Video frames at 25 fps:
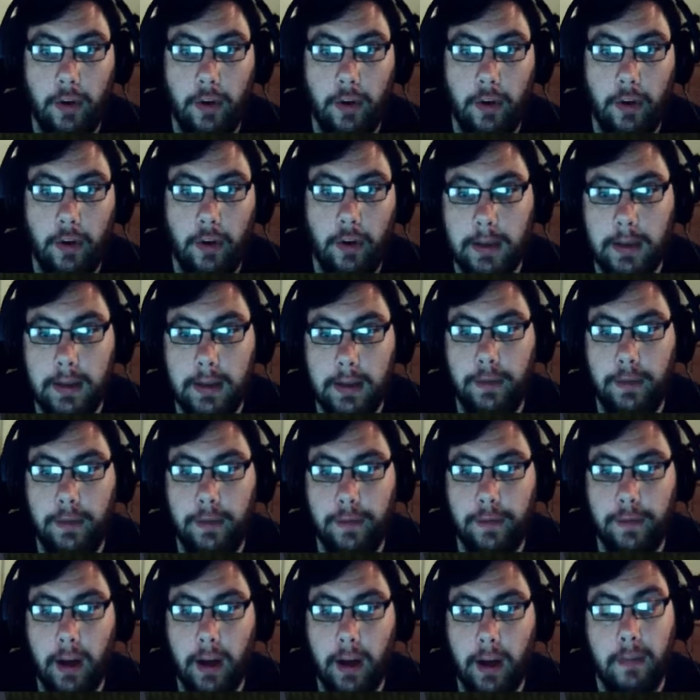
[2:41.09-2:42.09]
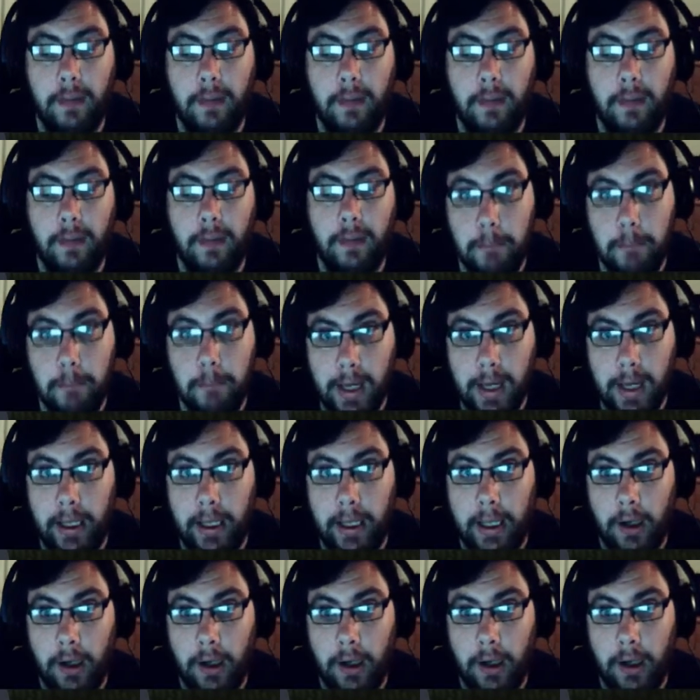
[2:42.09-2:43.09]
25
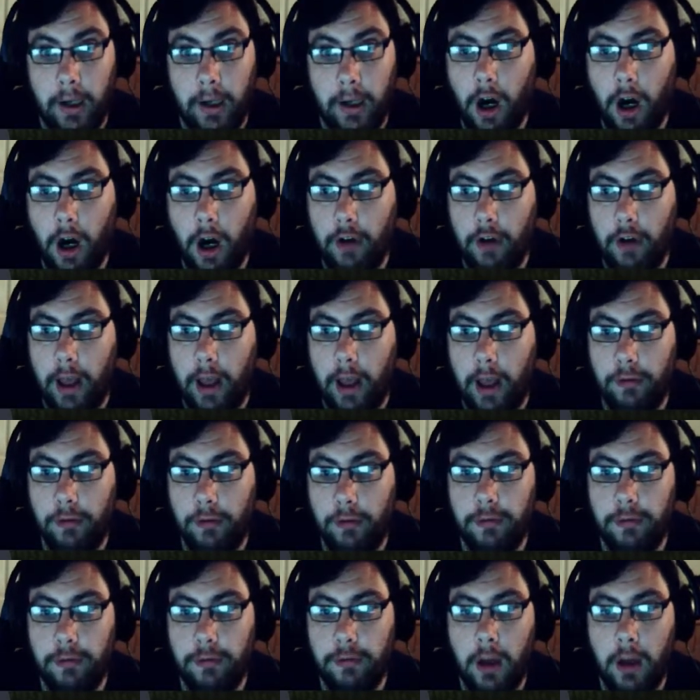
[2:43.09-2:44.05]
million RF.